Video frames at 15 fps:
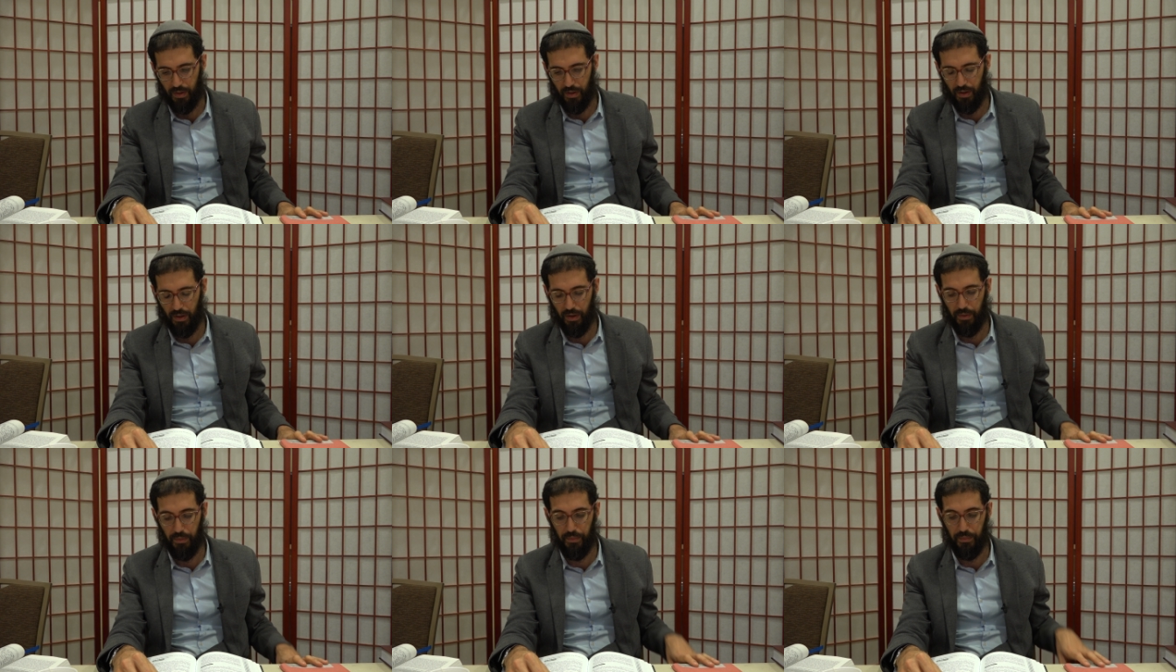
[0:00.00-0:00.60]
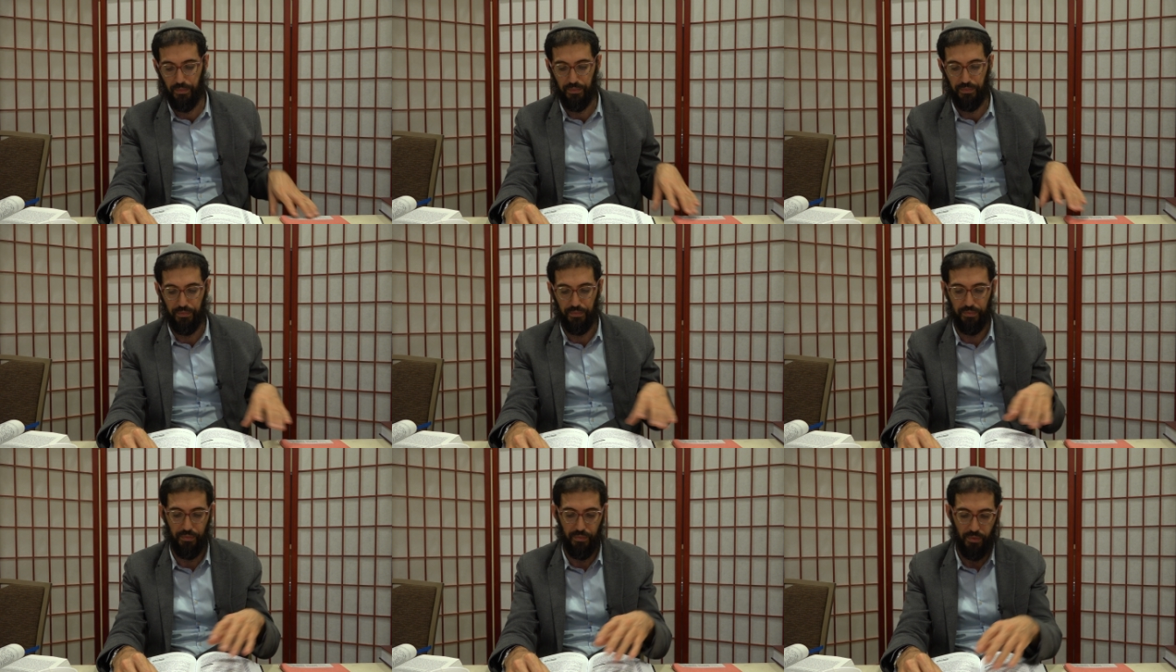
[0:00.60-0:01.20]
Um,
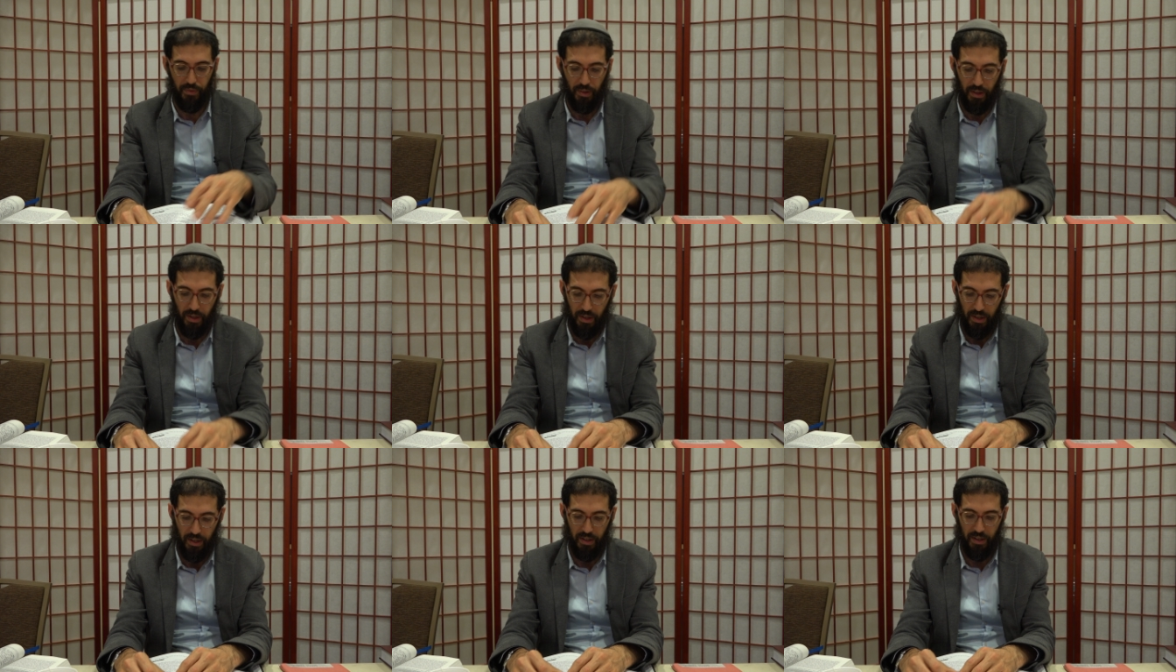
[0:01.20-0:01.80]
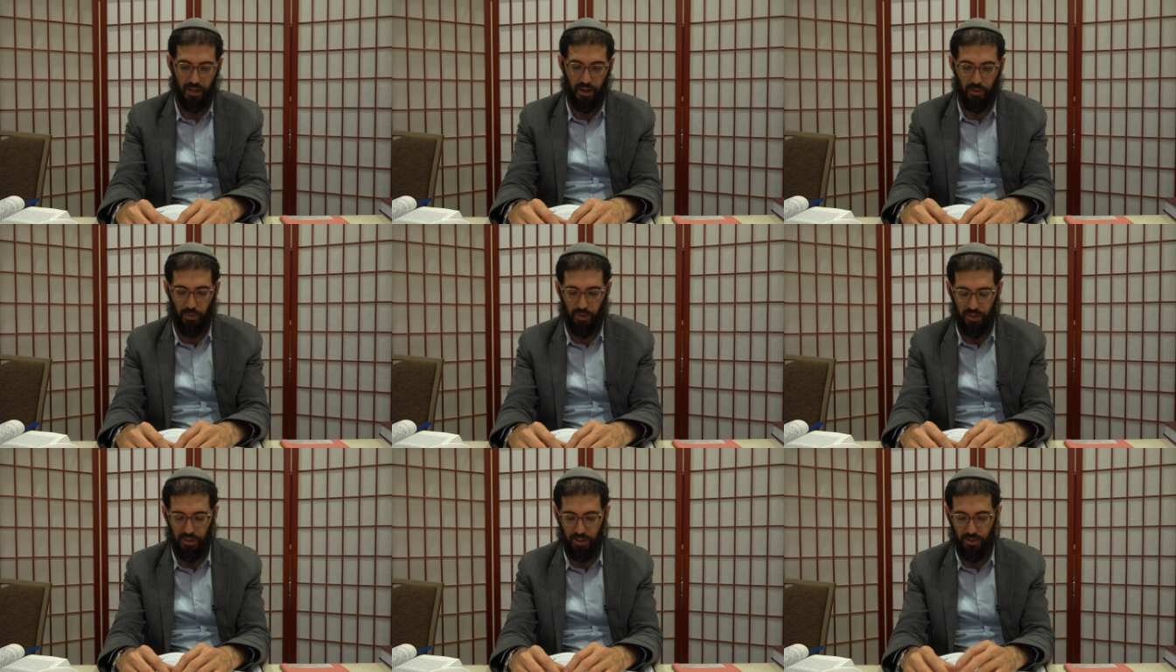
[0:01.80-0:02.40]
now,
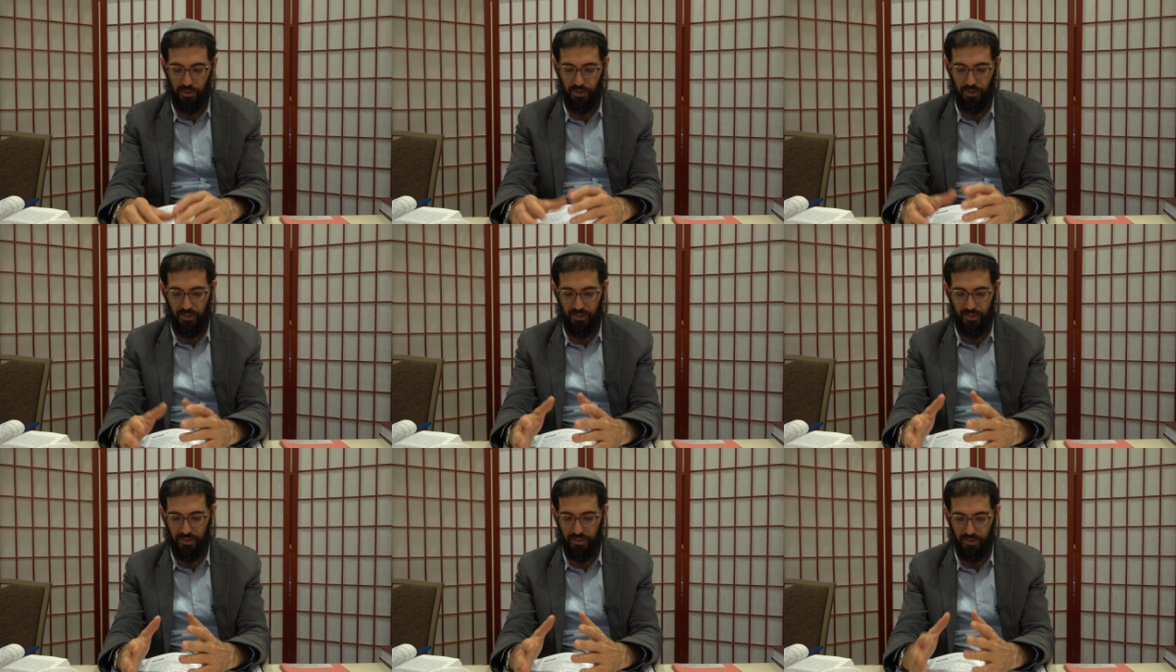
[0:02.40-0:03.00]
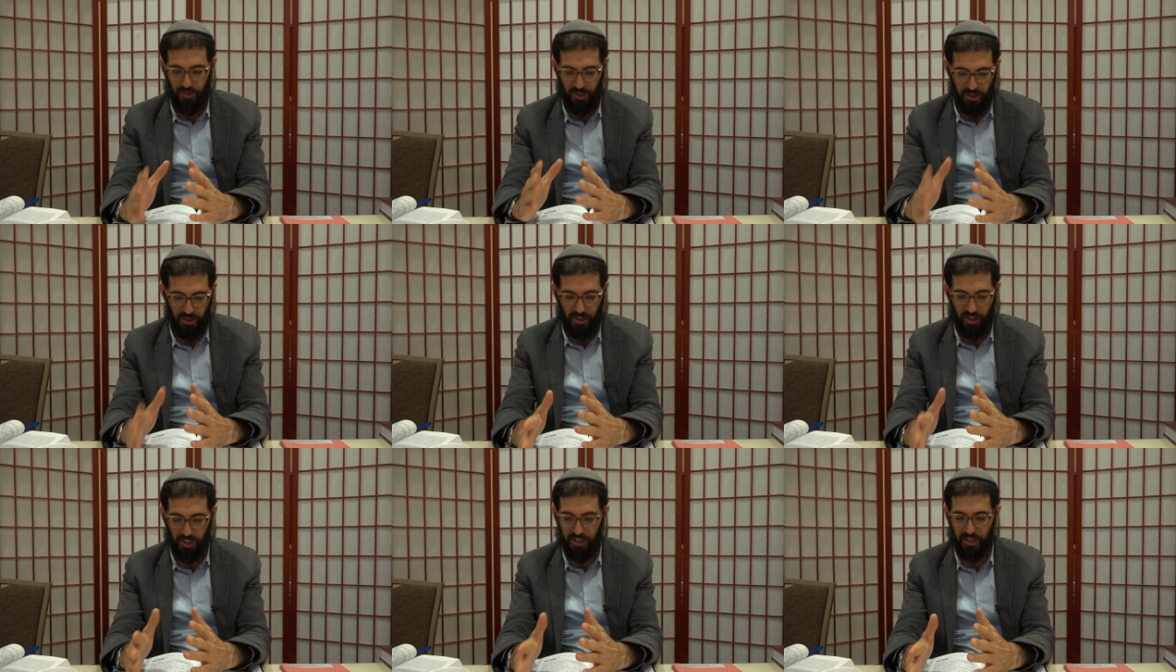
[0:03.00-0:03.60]
when you when you
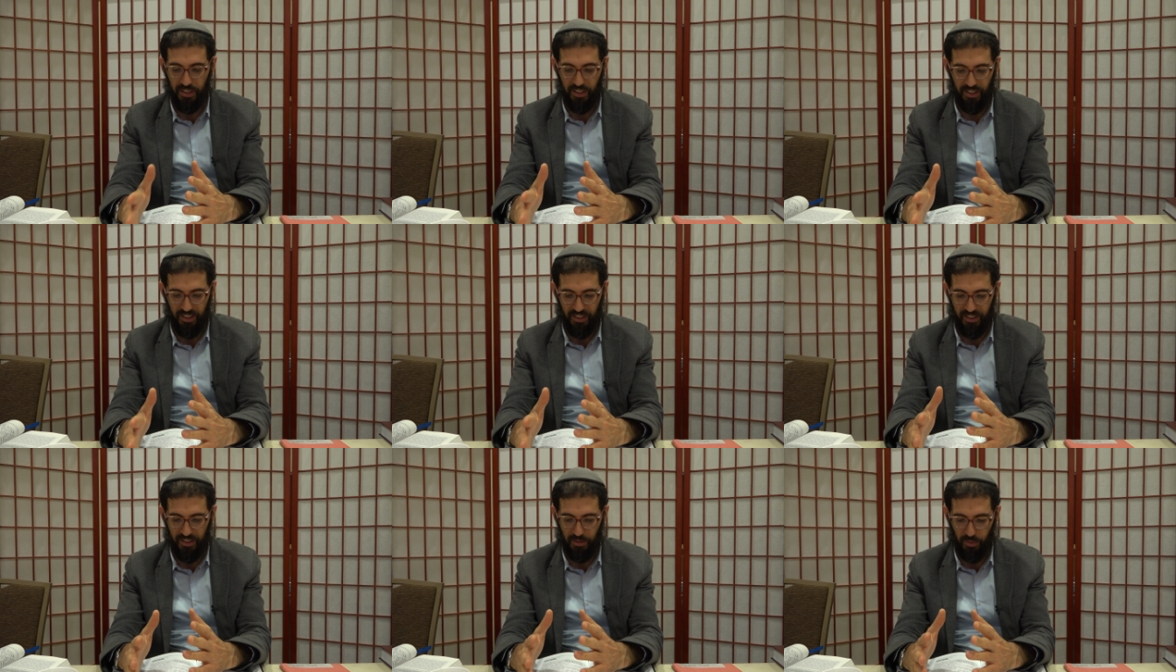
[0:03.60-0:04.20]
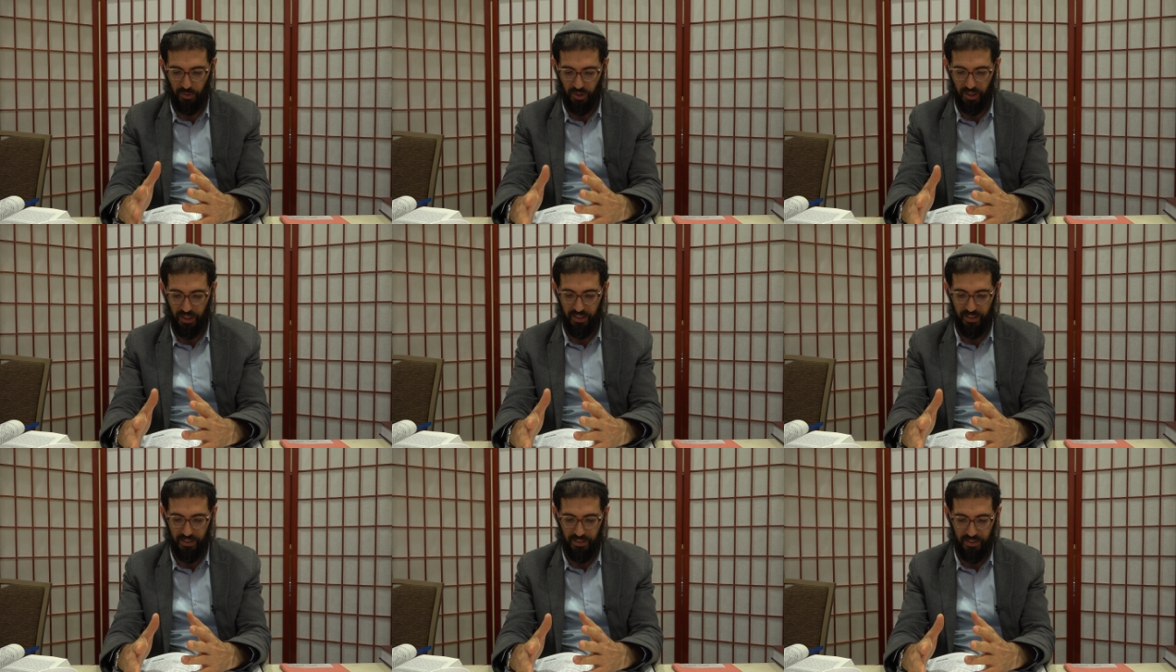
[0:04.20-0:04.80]
cut the the bread